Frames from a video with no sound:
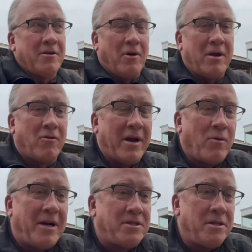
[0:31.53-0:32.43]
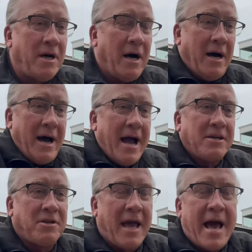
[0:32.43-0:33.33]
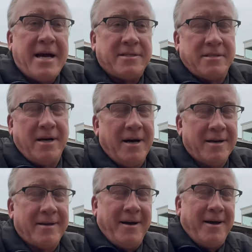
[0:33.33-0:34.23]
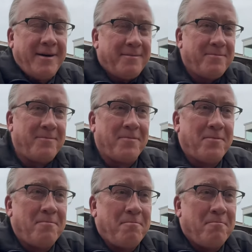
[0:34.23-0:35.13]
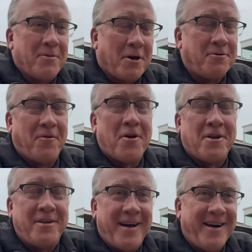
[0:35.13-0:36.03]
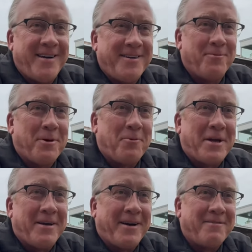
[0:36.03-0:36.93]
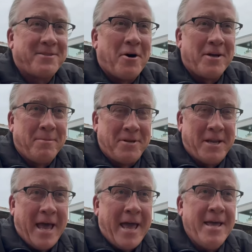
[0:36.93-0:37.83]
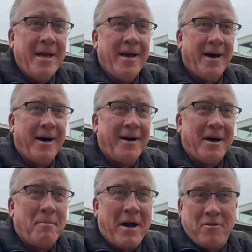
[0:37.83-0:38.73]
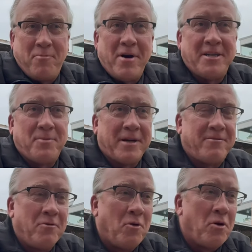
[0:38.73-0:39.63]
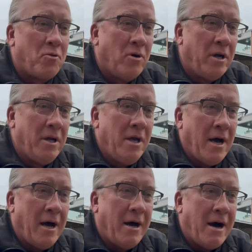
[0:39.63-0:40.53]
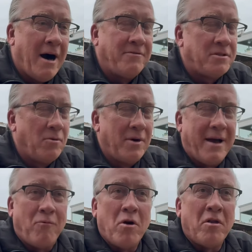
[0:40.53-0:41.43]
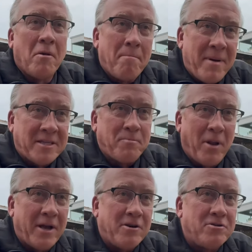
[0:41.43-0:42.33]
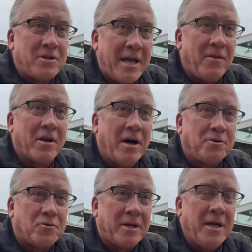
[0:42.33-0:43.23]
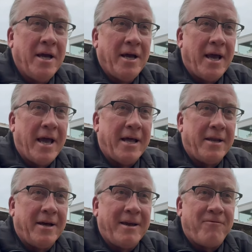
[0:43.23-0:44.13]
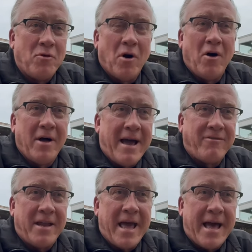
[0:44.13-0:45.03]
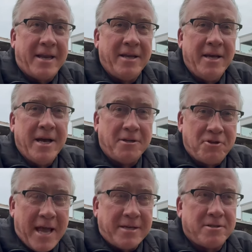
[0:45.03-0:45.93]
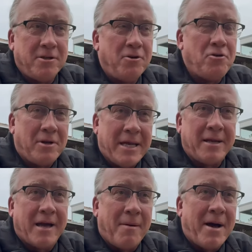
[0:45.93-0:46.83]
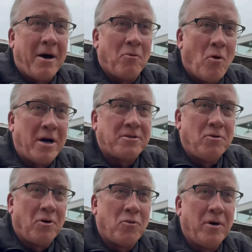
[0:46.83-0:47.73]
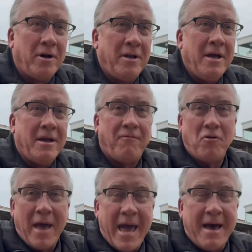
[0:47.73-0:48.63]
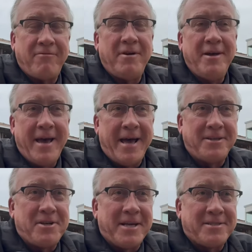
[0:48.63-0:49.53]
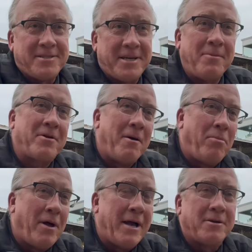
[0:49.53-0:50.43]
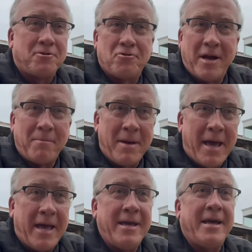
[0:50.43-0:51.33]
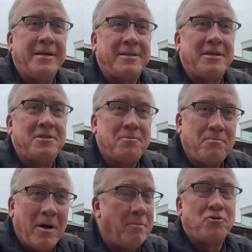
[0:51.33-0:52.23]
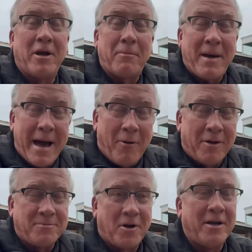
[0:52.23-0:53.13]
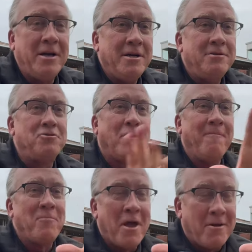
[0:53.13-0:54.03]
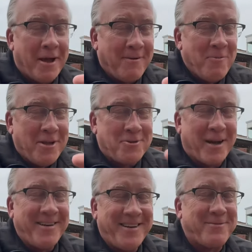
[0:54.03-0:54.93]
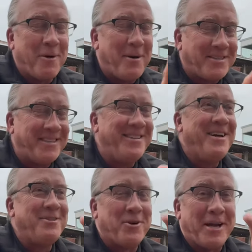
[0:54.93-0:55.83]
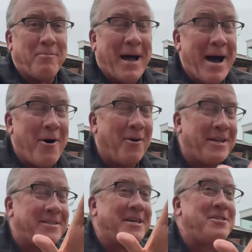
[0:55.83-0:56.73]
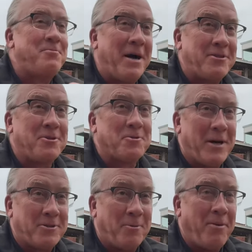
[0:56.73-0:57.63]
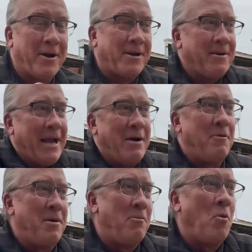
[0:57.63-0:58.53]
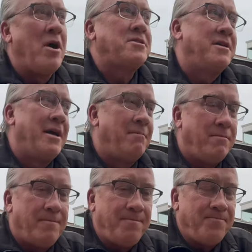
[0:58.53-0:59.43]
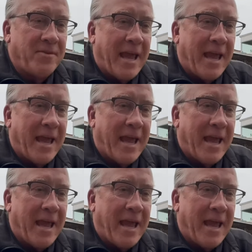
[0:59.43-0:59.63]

Great, great question. Uh, I actually asked uh, uh, Coach Vernon, uh, when we uh, saw him today, uh, about the prospects for Northwood. Uh, obviously, we have one of the best players in the country, and uh, if you all haven't had a chance to, you need to come out and watch Northwood. If you have had a chance to see him come play, because Drake May is a uh, Drake Powell. I'm sorry. Let's get our sports yeah, right here. It's Drake, basketball. It's Drake Powell is a special, special player, and I remember watching him.